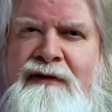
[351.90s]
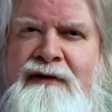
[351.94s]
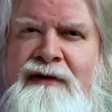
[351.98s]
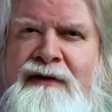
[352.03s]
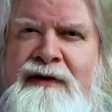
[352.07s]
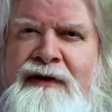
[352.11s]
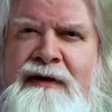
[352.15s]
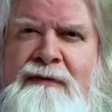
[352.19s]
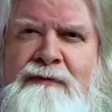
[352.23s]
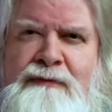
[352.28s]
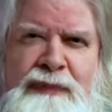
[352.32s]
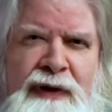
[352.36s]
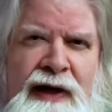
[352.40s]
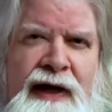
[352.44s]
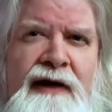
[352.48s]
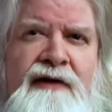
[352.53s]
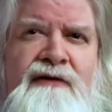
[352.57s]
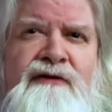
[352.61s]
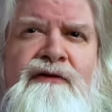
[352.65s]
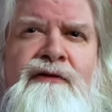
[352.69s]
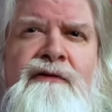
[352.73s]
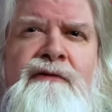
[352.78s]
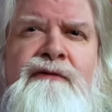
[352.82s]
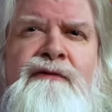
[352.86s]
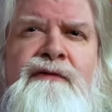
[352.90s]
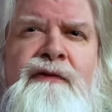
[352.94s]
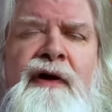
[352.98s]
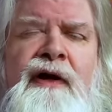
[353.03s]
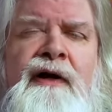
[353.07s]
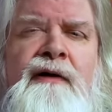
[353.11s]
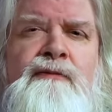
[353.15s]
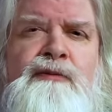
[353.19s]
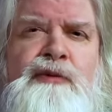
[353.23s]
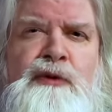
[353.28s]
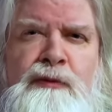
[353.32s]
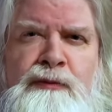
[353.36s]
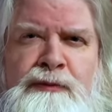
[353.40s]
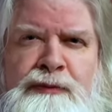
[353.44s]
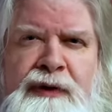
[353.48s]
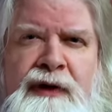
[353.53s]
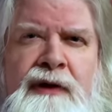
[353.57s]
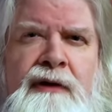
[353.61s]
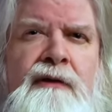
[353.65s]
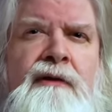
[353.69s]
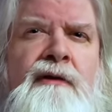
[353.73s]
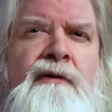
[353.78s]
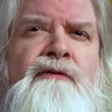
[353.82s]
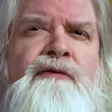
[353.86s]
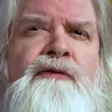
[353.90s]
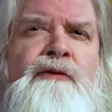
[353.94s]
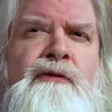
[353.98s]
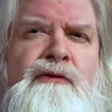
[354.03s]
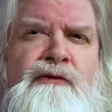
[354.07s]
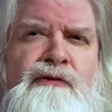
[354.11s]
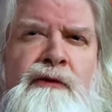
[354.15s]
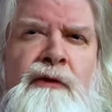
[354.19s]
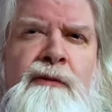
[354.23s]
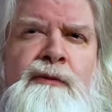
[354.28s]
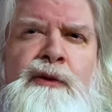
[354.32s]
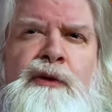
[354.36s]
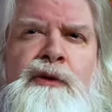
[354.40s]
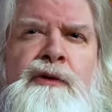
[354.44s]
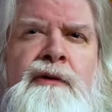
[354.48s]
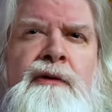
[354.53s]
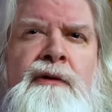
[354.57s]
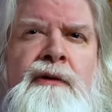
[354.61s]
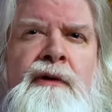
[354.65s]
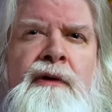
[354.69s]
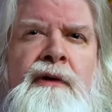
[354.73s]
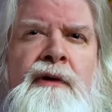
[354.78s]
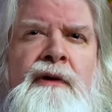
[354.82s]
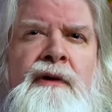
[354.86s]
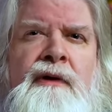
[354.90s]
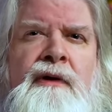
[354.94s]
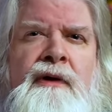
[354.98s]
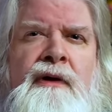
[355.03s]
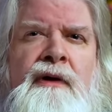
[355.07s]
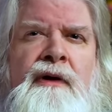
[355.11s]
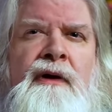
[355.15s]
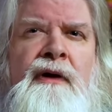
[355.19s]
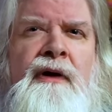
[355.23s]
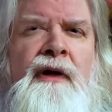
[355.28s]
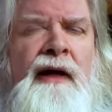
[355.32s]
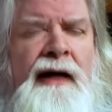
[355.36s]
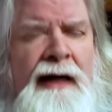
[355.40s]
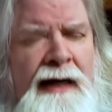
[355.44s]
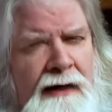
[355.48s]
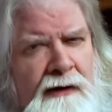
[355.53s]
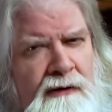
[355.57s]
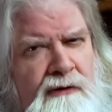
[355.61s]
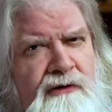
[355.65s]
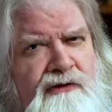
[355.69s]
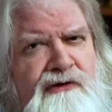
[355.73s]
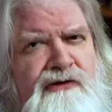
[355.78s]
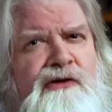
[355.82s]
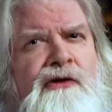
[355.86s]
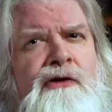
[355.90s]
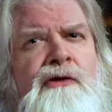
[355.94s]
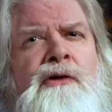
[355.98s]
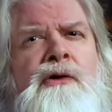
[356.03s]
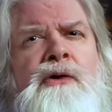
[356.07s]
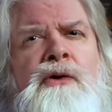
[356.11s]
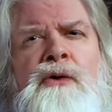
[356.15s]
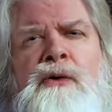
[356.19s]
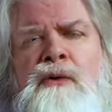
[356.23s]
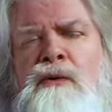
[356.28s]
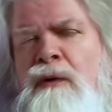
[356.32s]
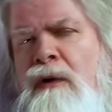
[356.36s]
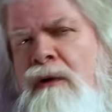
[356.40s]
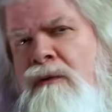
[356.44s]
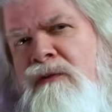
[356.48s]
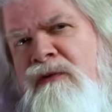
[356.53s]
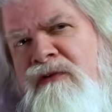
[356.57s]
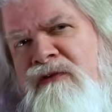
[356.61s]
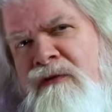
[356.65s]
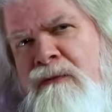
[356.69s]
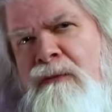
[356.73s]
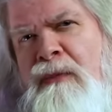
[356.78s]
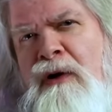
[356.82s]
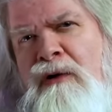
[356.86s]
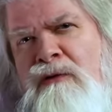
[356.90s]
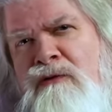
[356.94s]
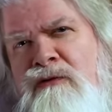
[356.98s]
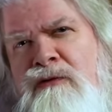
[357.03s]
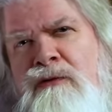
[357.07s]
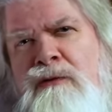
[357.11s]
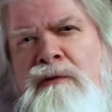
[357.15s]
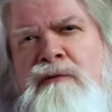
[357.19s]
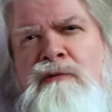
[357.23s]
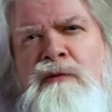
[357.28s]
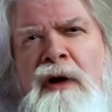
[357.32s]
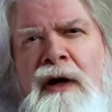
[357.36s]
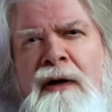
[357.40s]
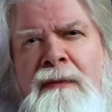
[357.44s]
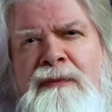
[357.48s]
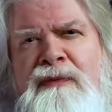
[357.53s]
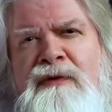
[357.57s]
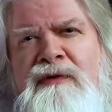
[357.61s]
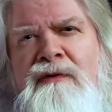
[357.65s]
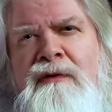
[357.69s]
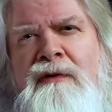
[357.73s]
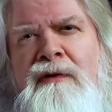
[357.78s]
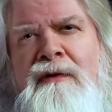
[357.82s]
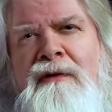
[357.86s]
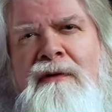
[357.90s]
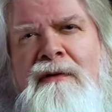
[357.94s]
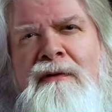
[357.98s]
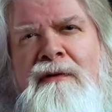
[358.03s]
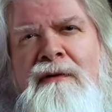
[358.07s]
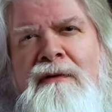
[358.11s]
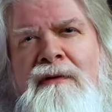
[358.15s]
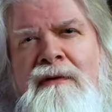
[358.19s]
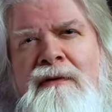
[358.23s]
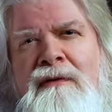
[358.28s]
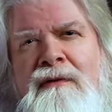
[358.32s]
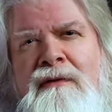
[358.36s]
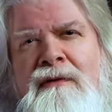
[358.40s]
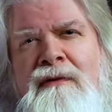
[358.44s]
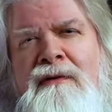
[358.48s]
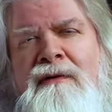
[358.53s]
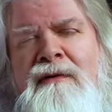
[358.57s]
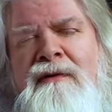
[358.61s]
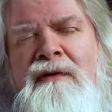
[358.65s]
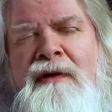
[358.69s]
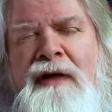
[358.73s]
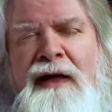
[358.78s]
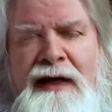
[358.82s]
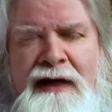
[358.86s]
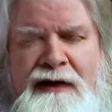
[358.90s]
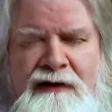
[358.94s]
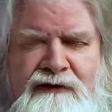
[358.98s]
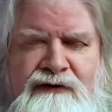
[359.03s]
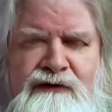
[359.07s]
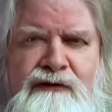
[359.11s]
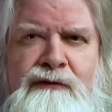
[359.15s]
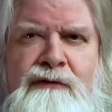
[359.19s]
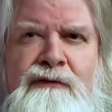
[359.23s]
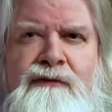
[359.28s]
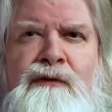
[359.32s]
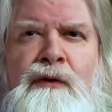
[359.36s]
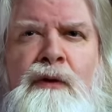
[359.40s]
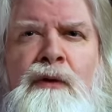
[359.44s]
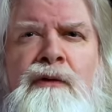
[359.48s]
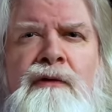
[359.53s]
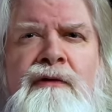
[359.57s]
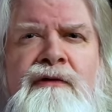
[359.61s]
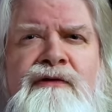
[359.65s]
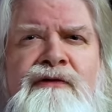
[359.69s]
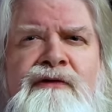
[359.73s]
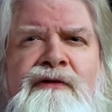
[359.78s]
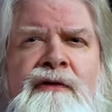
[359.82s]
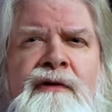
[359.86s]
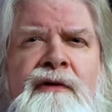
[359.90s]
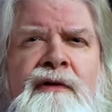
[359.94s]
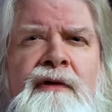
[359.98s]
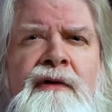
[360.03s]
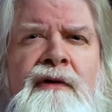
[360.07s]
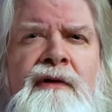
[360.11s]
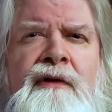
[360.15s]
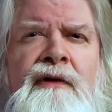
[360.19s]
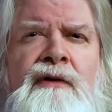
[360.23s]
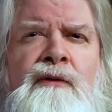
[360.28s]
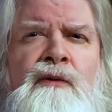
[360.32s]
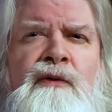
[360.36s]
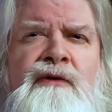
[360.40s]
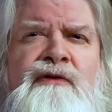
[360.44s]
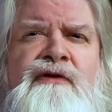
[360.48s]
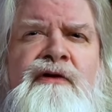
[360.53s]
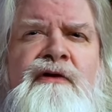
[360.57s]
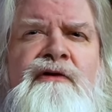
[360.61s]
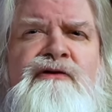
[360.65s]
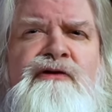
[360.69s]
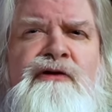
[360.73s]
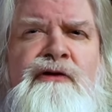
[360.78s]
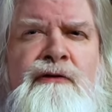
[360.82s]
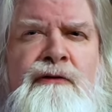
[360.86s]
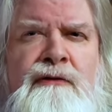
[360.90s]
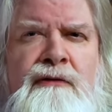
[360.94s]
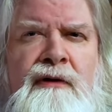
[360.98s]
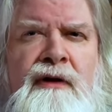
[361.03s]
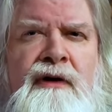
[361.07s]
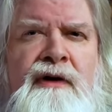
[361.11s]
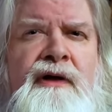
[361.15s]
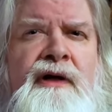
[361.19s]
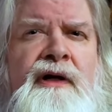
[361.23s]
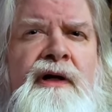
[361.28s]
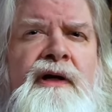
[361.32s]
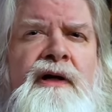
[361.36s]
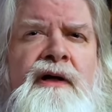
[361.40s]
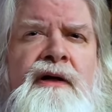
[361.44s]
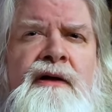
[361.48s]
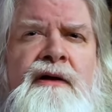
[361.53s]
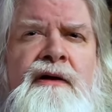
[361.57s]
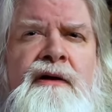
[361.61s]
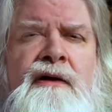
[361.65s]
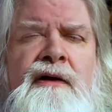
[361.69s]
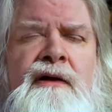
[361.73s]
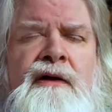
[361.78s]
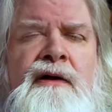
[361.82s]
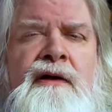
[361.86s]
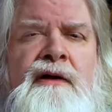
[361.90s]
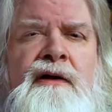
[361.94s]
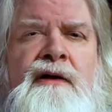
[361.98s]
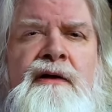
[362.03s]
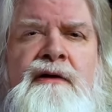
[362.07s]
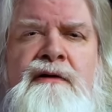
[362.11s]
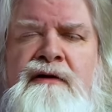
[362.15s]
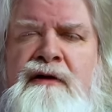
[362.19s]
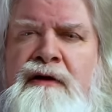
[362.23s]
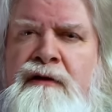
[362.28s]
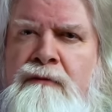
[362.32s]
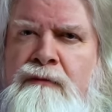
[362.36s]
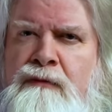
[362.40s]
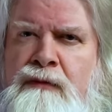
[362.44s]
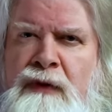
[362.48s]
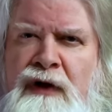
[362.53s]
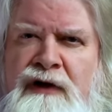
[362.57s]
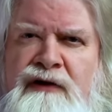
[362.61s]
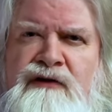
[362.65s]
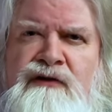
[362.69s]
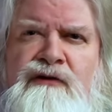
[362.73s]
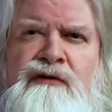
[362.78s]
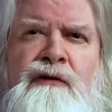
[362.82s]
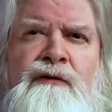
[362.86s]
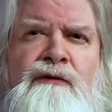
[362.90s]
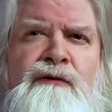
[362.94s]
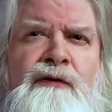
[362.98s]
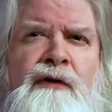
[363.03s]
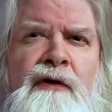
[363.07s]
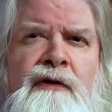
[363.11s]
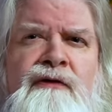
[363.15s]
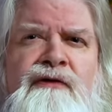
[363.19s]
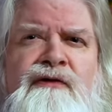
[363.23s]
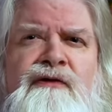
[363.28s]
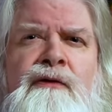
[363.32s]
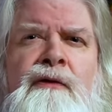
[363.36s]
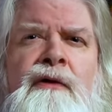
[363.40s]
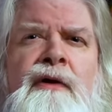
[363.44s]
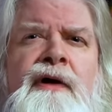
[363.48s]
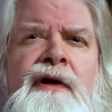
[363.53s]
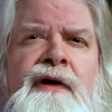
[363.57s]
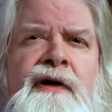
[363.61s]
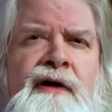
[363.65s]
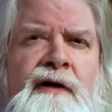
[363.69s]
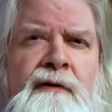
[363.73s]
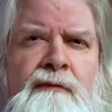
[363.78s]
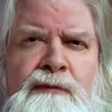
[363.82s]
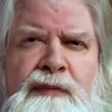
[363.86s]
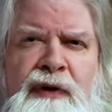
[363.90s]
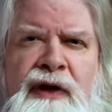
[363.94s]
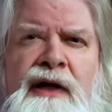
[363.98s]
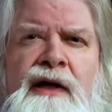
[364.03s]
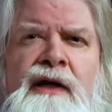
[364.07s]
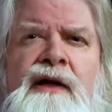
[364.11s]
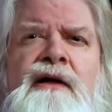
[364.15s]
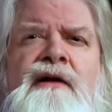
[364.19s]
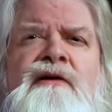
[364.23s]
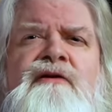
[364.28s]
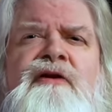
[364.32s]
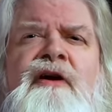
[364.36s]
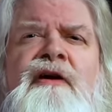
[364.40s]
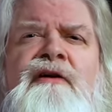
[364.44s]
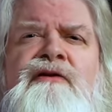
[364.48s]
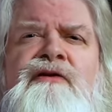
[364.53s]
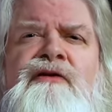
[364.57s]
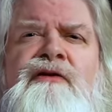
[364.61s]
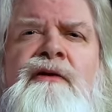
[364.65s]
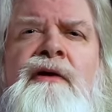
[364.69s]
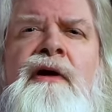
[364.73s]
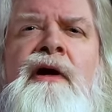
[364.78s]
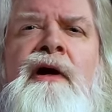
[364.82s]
impassive and prepared for trouble. How did she know what was about to erupt? The answer, of course, was that she thought ahead, did much far-scrying and paying attention